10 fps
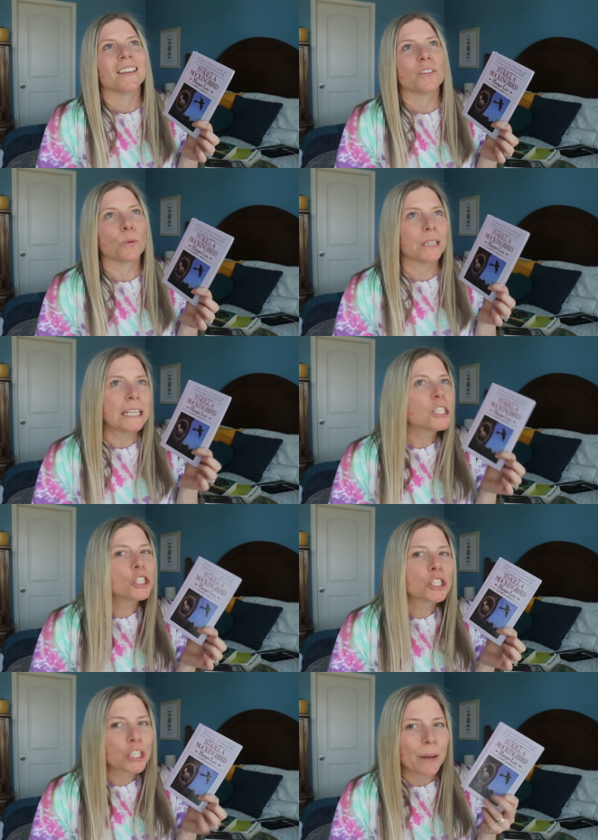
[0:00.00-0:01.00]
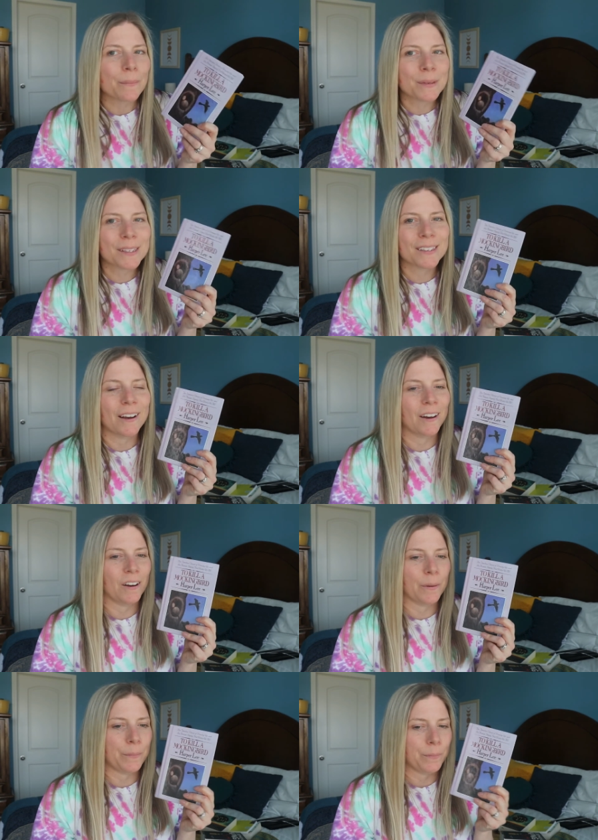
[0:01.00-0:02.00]
the relationships,
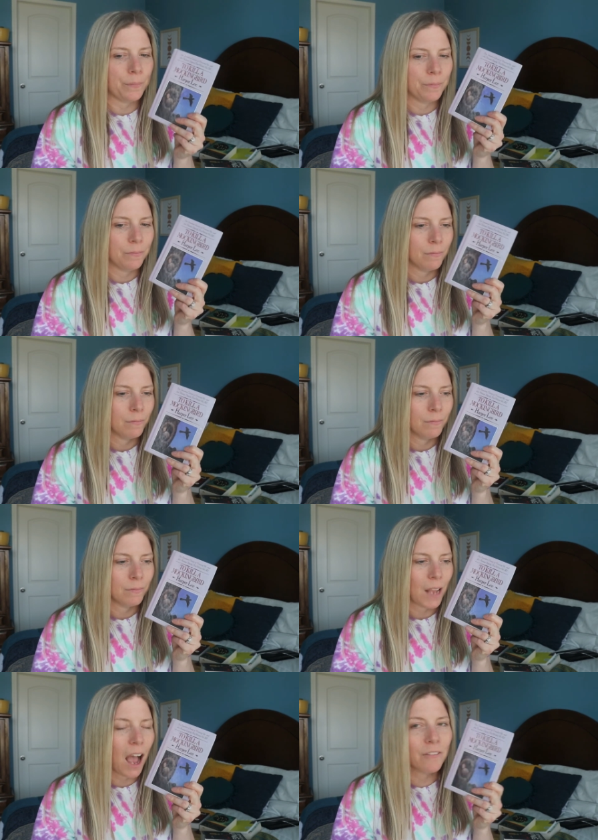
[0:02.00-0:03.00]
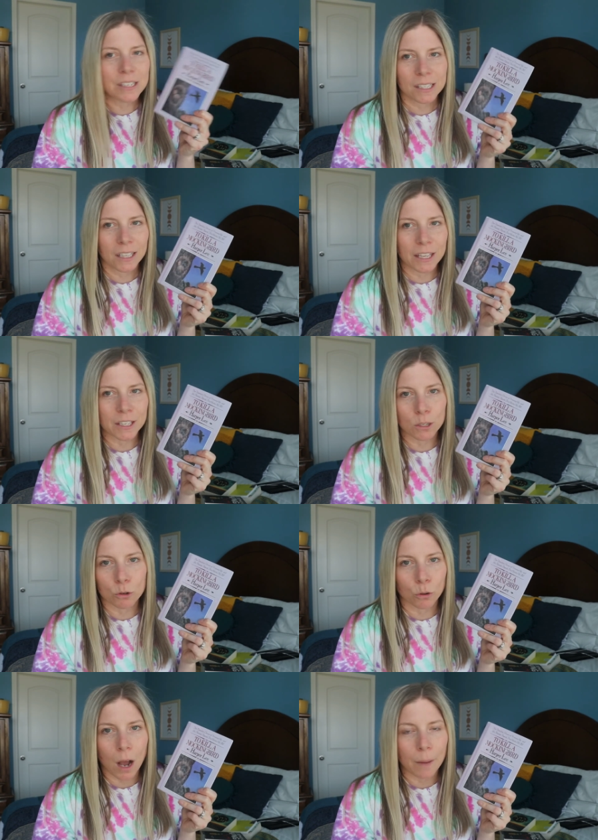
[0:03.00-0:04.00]
um, obviously like the
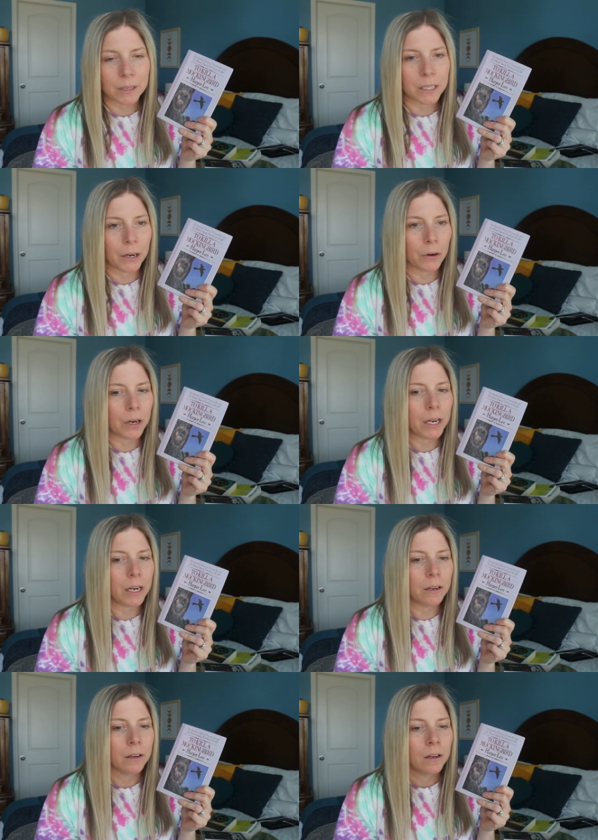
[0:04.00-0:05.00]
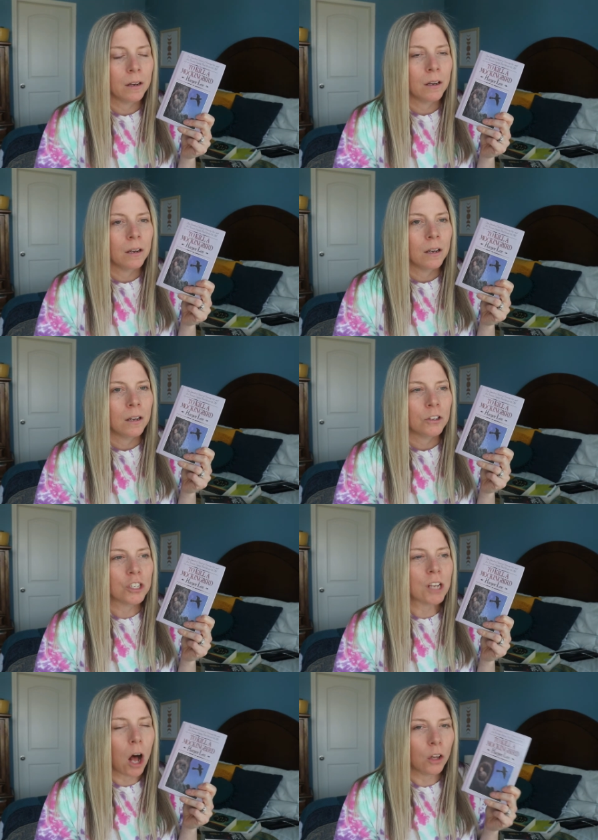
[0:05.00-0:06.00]
social commentary,
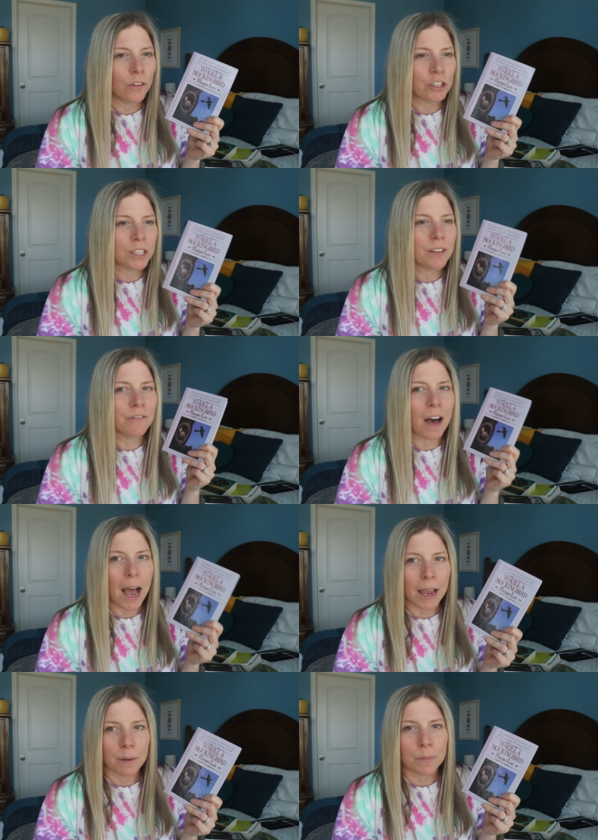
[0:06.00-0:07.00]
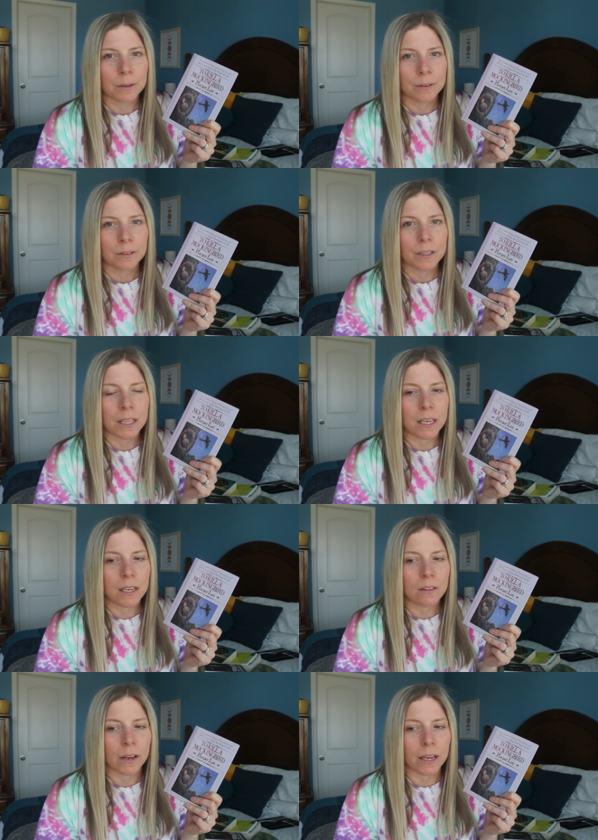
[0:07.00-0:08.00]
just all of it, just the vibe,
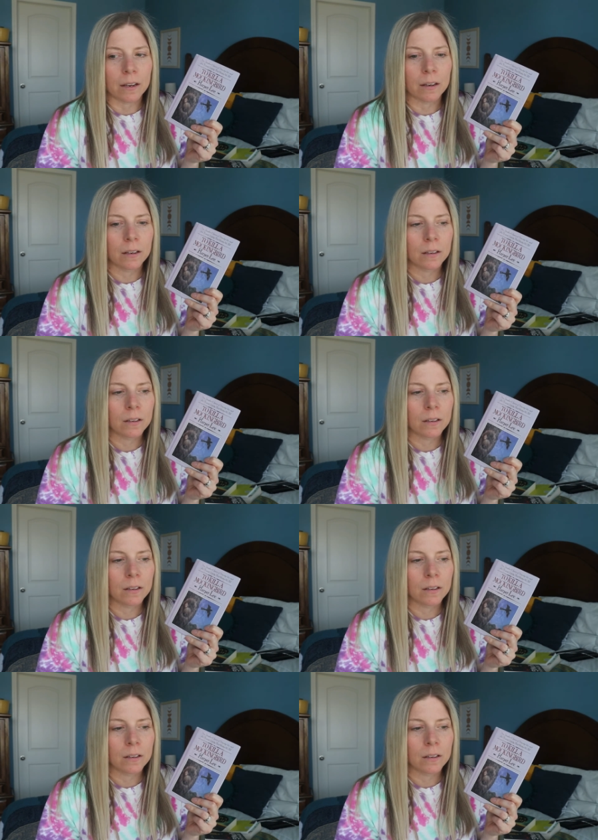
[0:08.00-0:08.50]
the like,